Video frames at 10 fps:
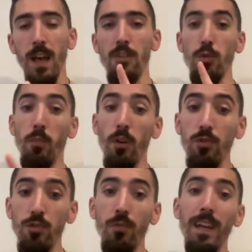as
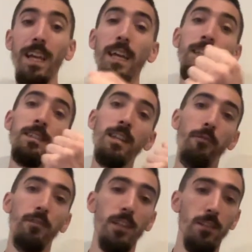opposed to
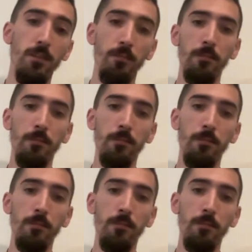indefinite.